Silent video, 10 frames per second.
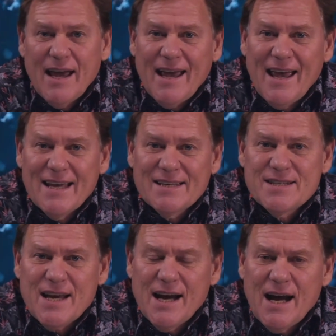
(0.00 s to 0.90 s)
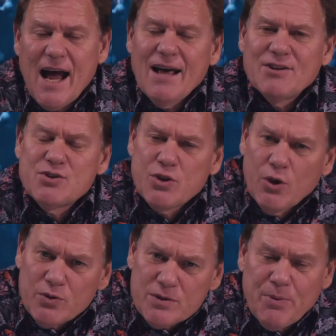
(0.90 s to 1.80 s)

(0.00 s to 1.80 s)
And has those